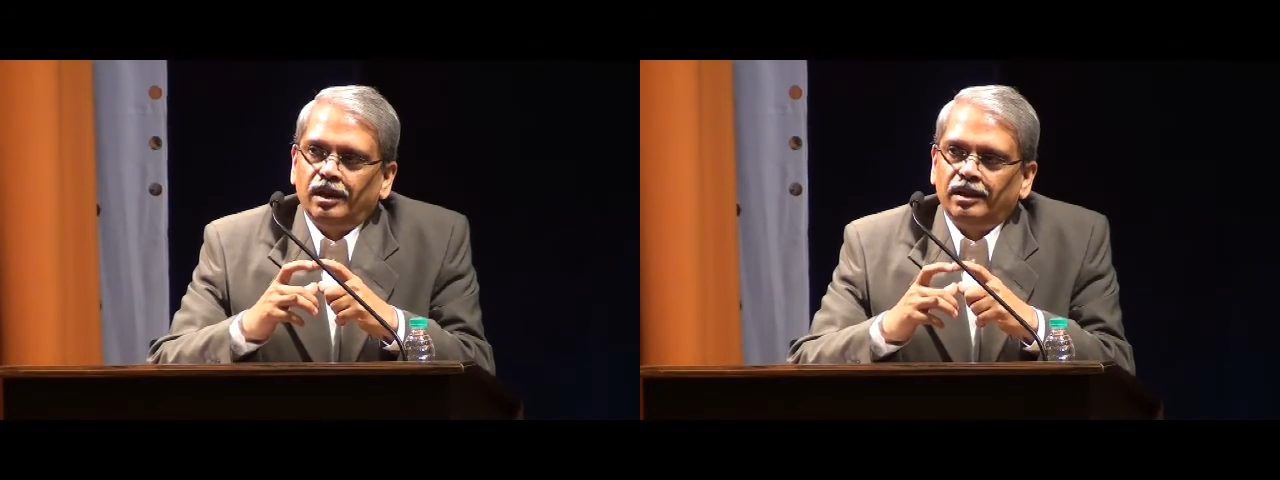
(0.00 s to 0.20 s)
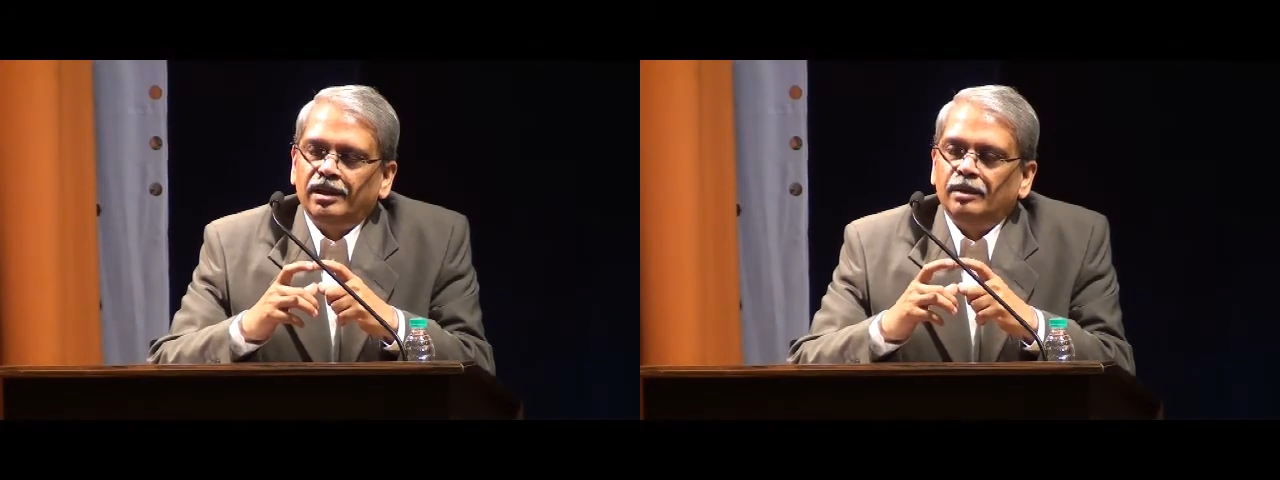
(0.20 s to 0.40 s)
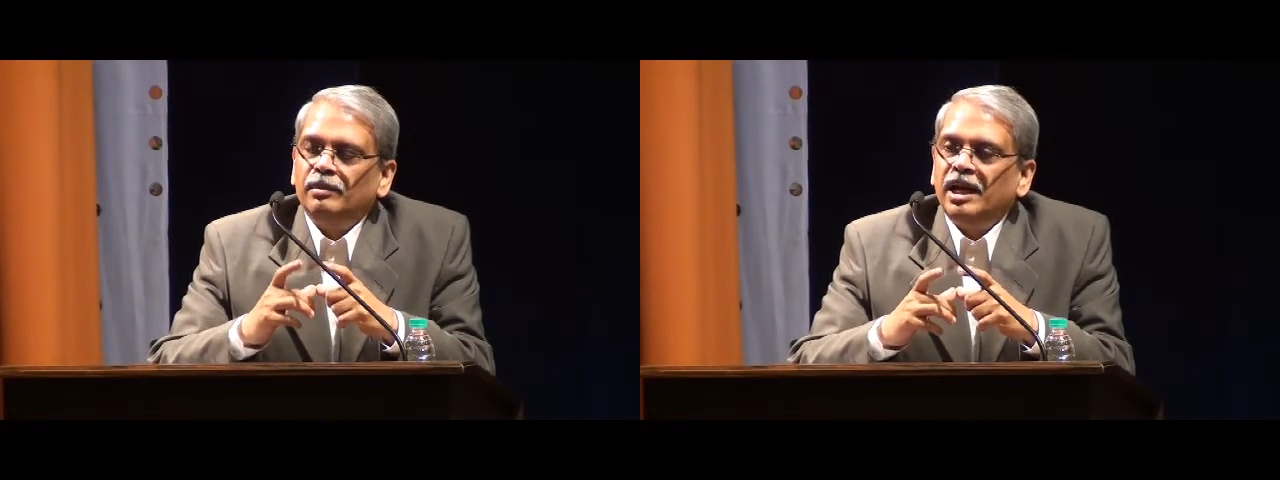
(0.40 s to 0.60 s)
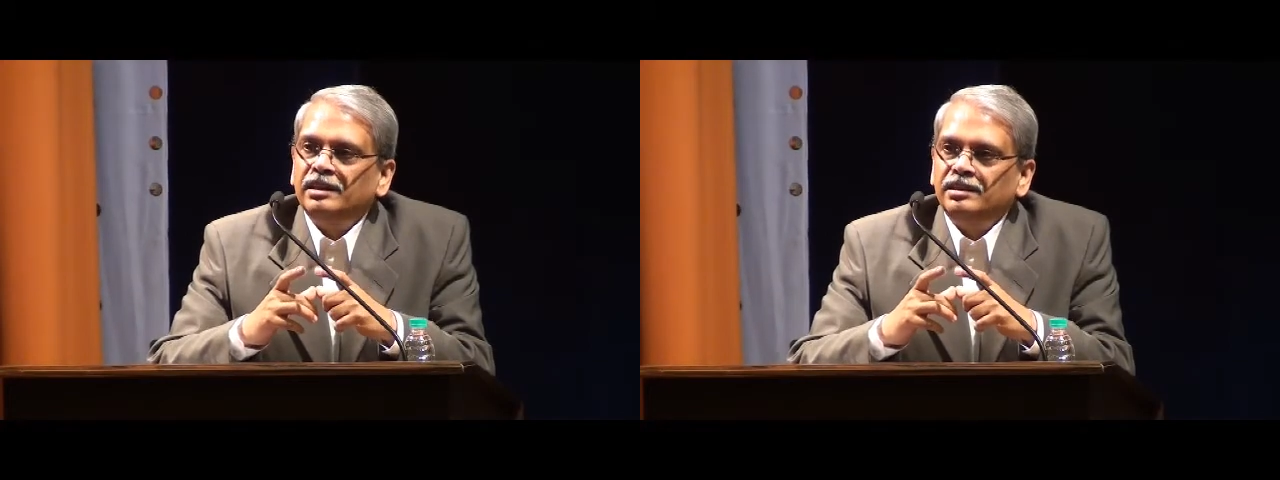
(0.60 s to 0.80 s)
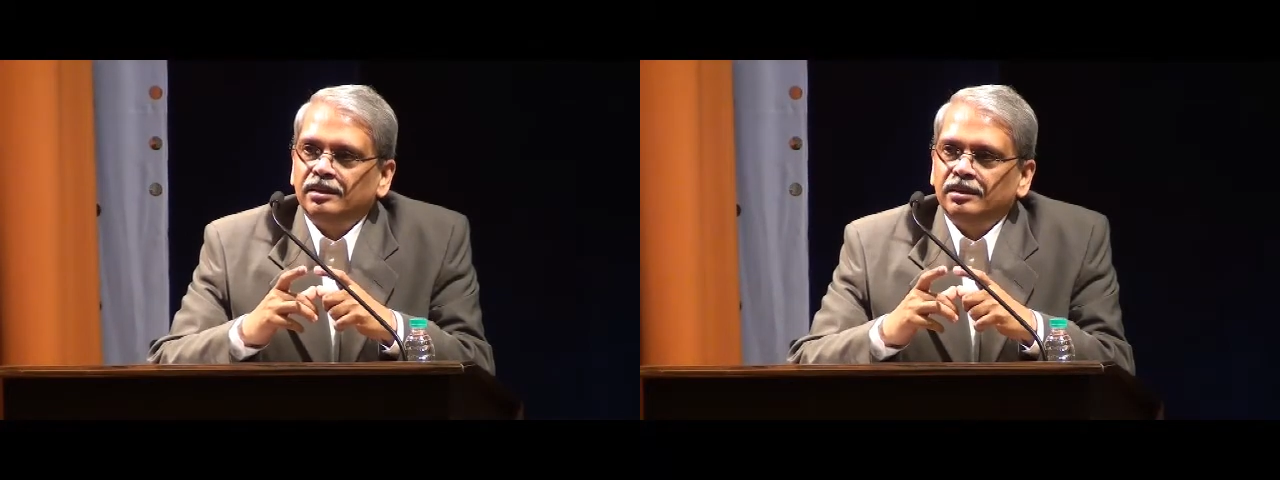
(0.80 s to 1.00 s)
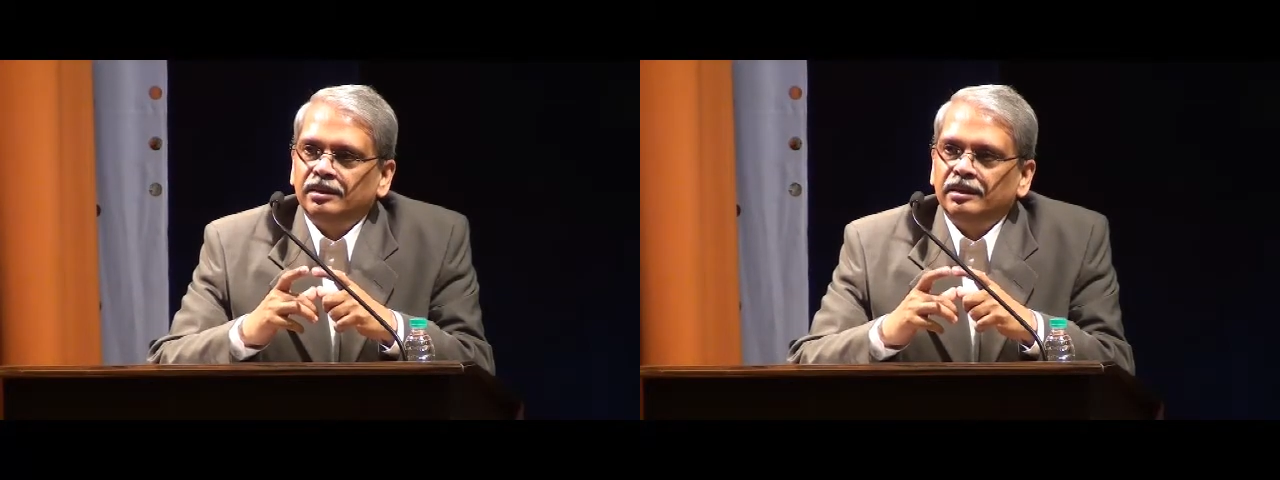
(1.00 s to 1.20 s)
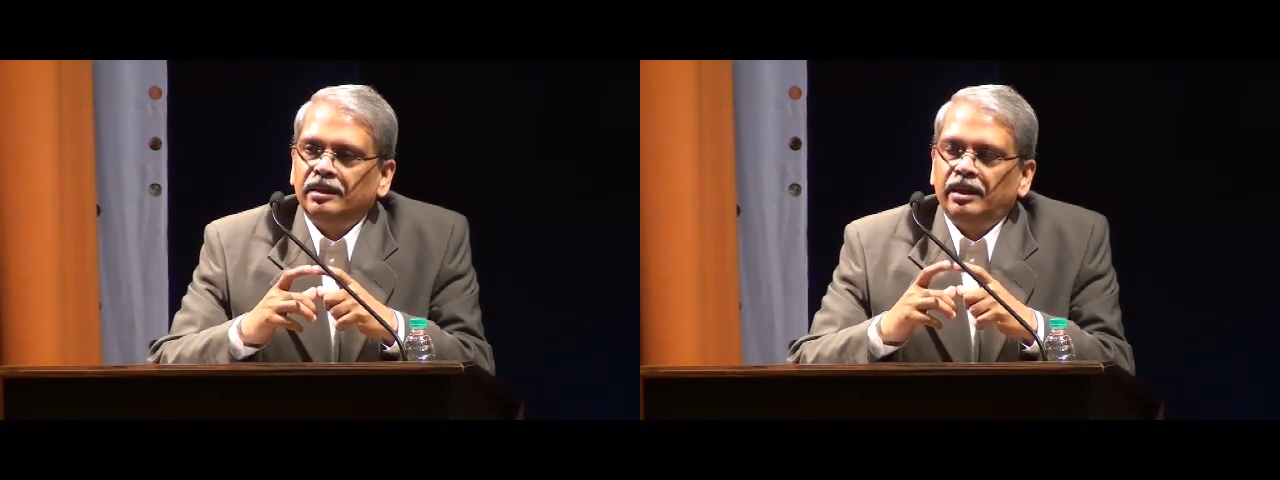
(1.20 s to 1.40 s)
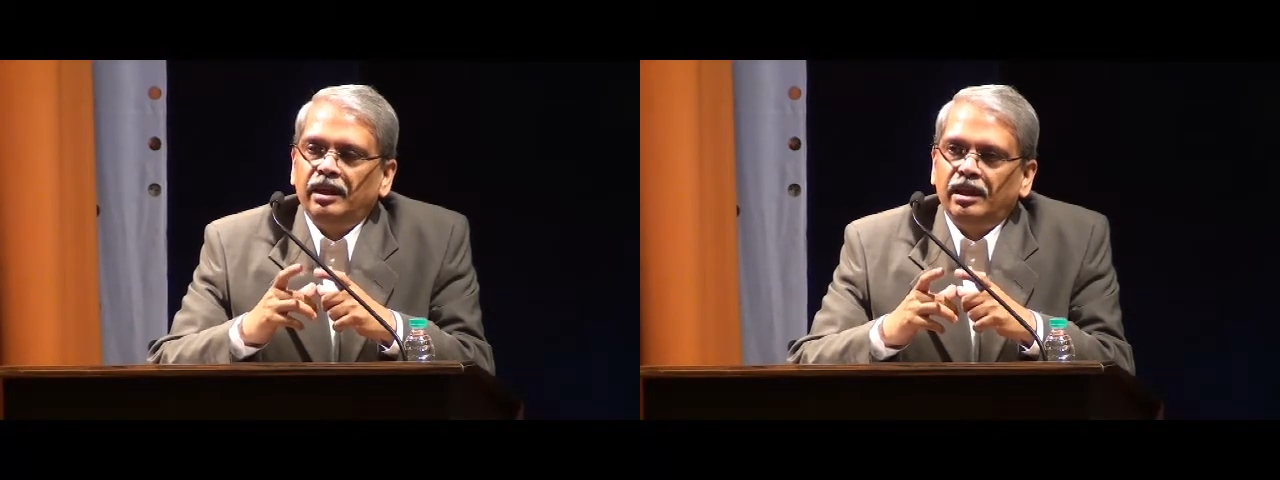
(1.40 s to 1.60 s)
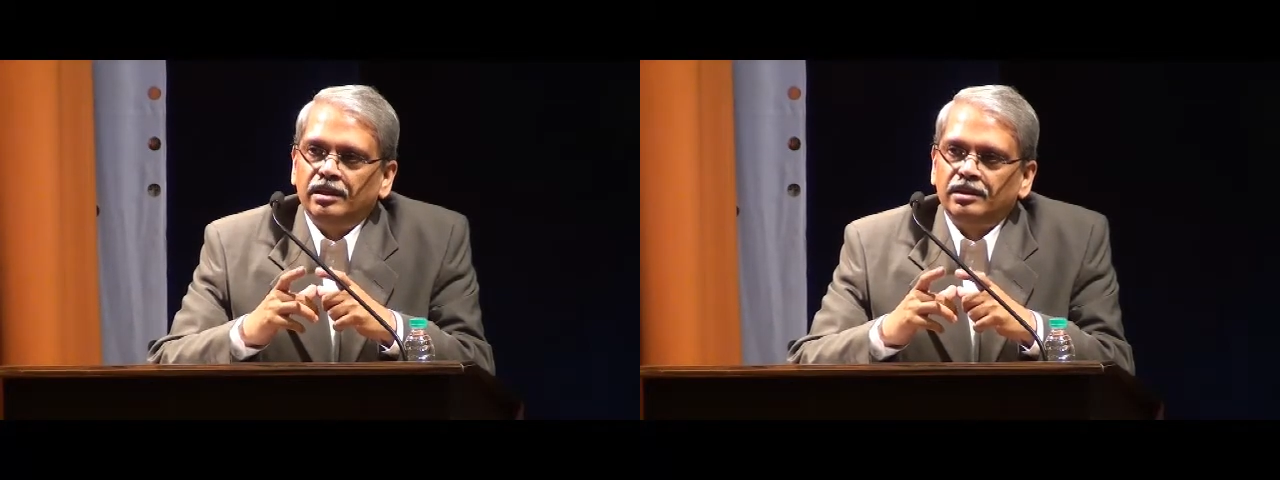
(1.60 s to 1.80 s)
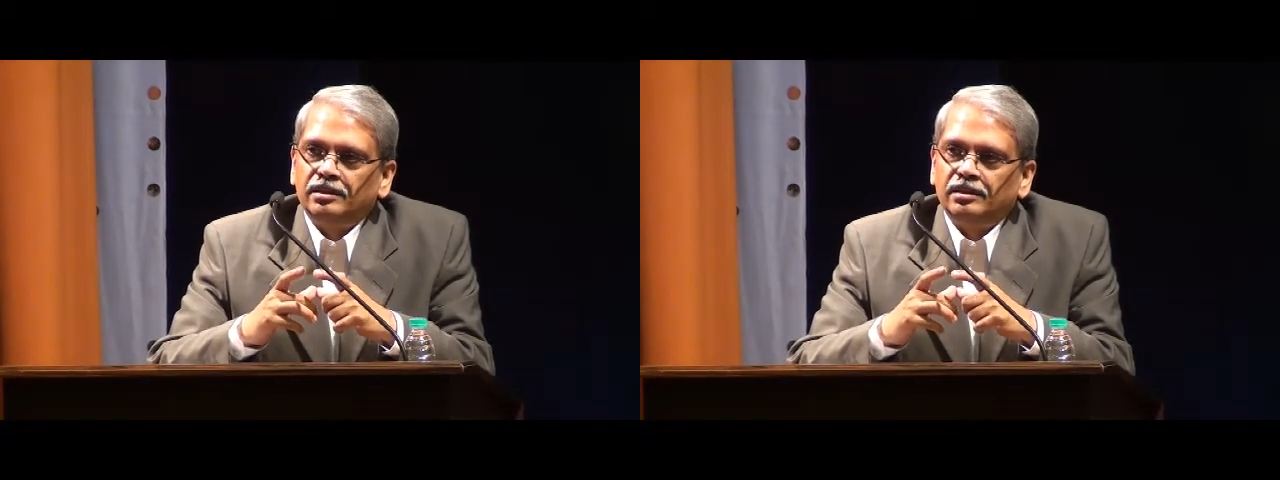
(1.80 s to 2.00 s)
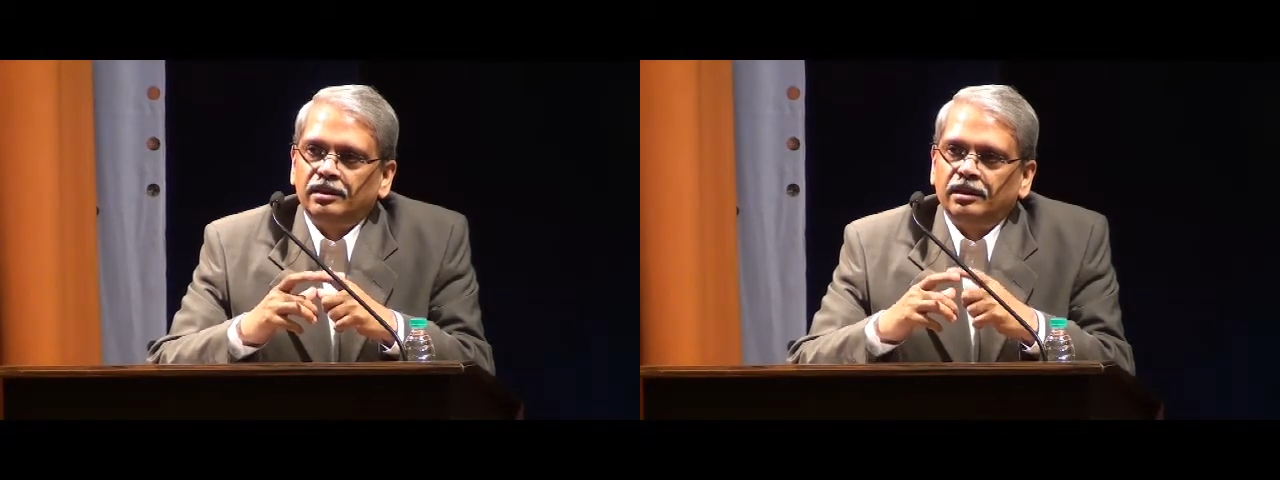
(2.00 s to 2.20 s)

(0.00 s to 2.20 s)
and then imagine, create.